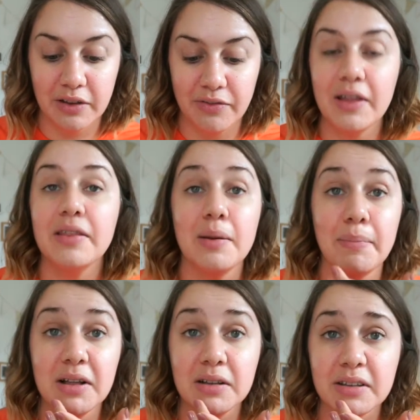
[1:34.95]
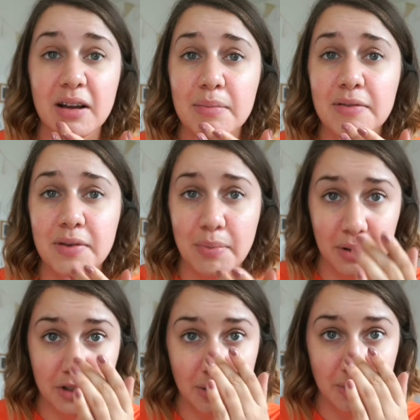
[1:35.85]
I find that it pills up if you
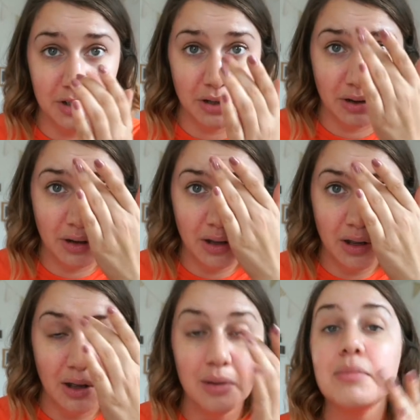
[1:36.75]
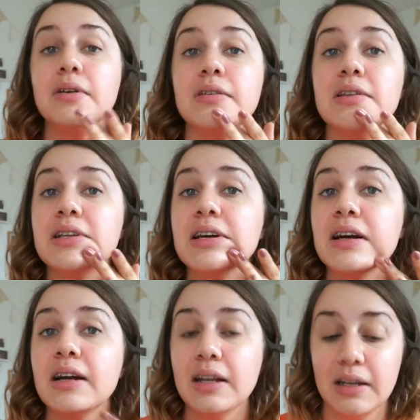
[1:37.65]
put too much on, but just the
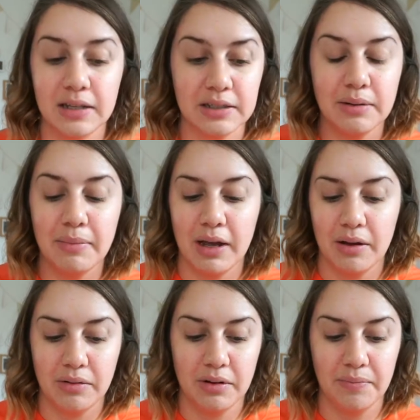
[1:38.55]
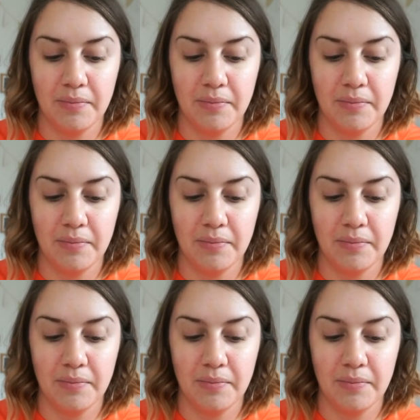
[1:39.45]
tiniest amount,